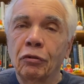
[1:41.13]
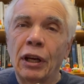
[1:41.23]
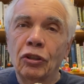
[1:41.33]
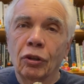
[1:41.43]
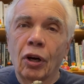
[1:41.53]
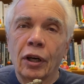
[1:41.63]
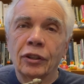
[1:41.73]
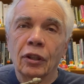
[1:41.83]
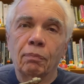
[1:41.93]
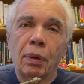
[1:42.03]
Rachel
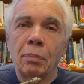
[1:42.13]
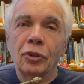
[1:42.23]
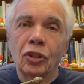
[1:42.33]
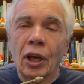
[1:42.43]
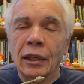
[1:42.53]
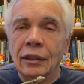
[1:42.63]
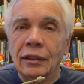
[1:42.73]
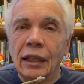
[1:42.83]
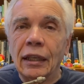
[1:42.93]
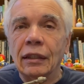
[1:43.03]
Carson publicized
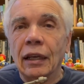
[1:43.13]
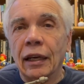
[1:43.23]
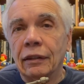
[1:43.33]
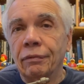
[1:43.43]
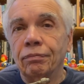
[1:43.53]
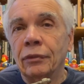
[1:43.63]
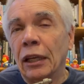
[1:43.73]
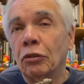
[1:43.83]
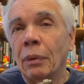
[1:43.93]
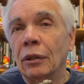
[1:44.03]
the
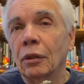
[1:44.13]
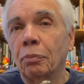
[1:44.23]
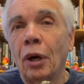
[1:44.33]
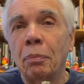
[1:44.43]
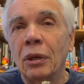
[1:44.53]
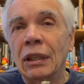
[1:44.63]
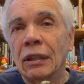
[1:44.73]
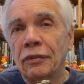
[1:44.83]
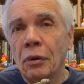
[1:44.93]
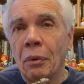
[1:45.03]
detrimental properties
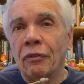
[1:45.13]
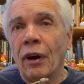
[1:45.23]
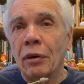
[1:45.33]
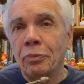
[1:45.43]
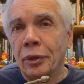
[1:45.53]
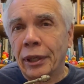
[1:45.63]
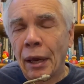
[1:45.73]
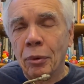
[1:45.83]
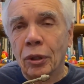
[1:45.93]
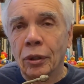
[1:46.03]
of some environmental
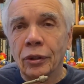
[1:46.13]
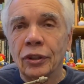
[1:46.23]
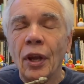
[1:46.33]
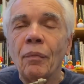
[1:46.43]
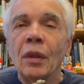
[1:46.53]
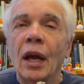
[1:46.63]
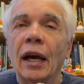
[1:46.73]
chemicals. Uh,